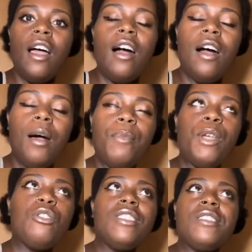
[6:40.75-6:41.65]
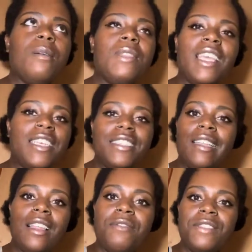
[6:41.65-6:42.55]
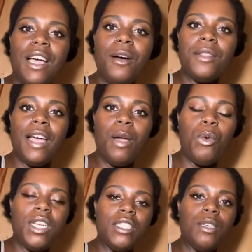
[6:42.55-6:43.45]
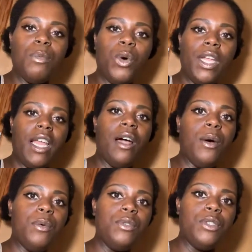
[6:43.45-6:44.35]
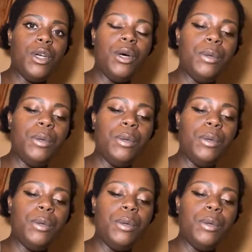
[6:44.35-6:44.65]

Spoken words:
There was just some things I left out that I wanted to point out. So